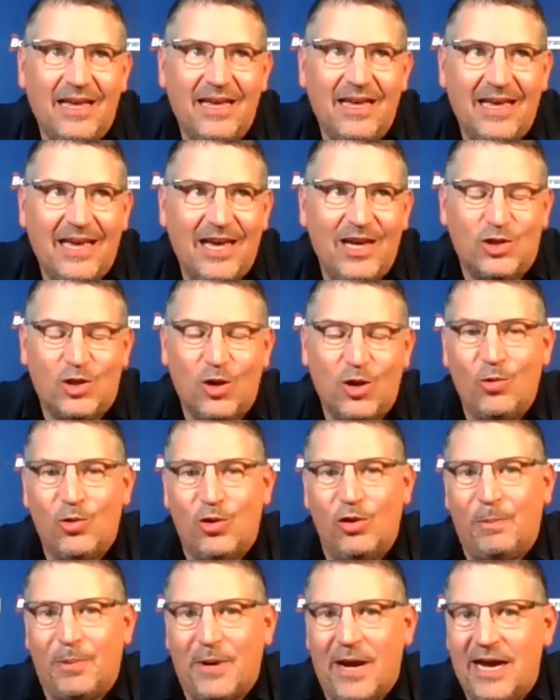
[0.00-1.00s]
it's all
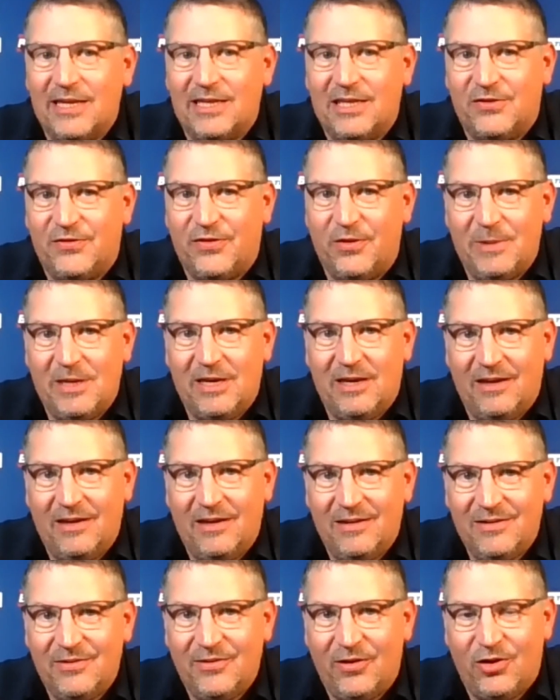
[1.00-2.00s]
good practice for me
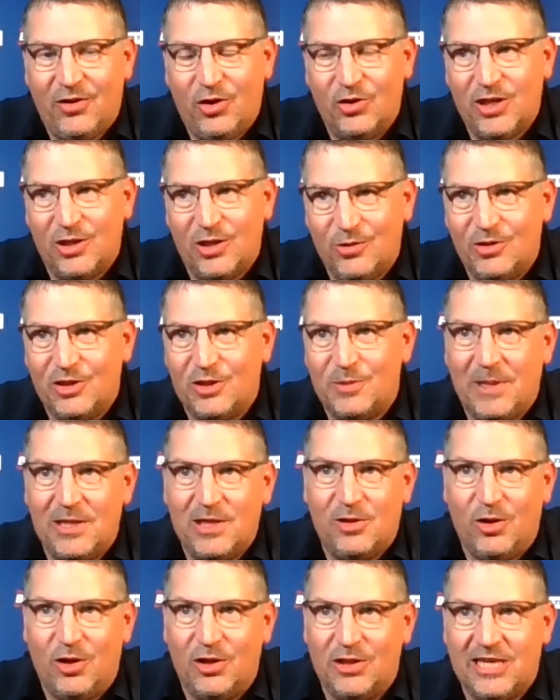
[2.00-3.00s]
because I don't spend a
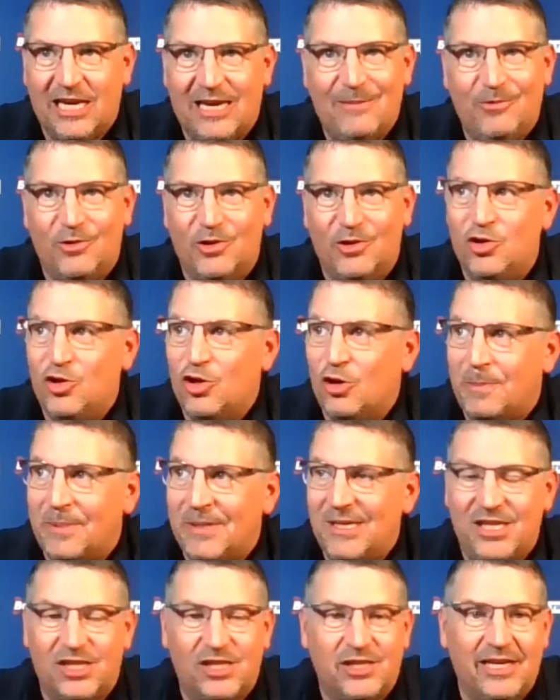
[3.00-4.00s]
lot of time on the
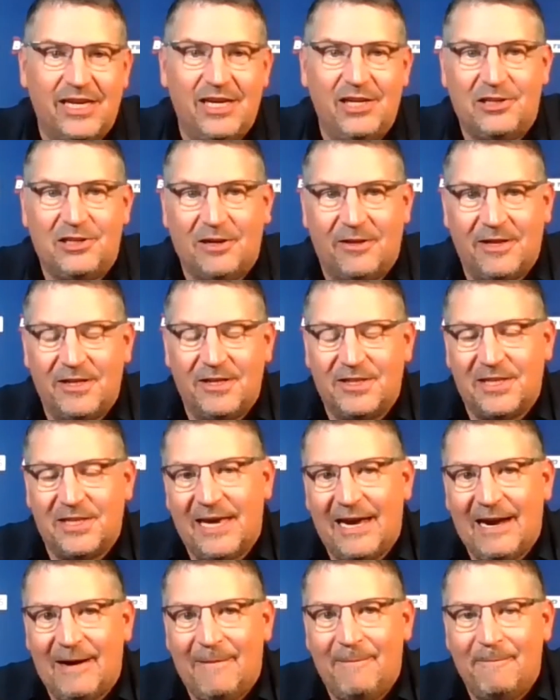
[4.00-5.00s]
European stage and things like
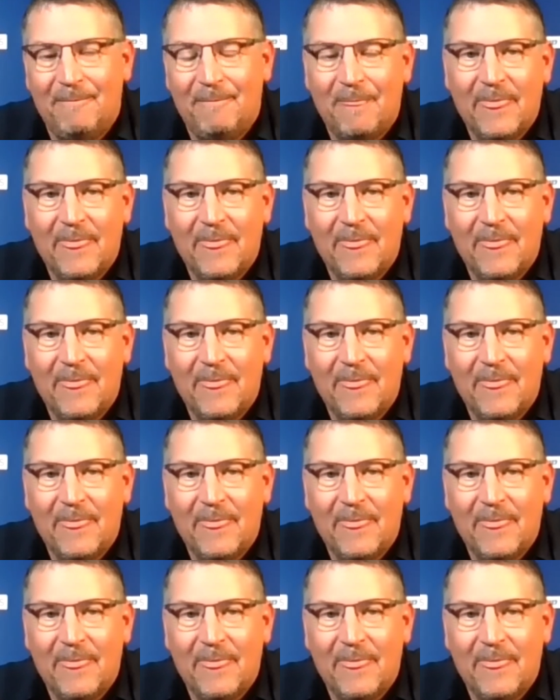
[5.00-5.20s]
that. I'm